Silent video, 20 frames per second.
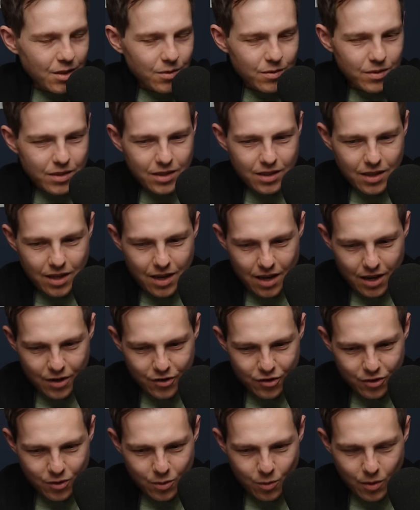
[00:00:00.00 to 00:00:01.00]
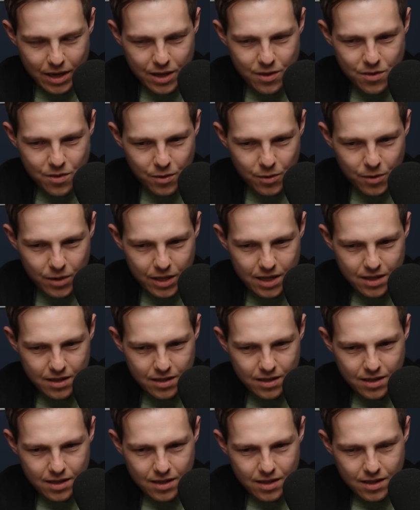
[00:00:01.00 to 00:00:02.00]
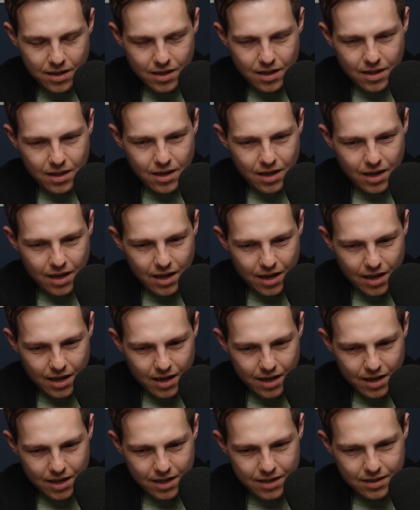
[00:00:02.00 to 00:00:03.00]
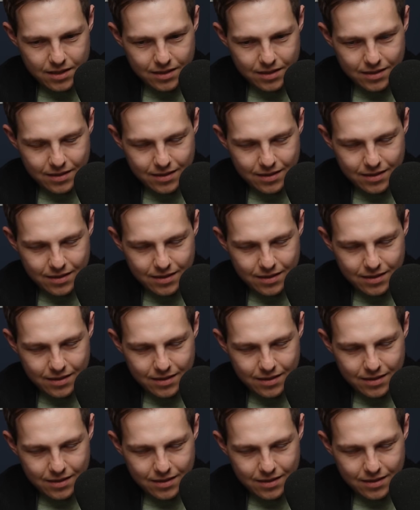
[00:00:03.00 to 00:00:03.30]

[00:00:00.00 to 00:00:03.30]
Oh gosh, twenty thirty. Uh,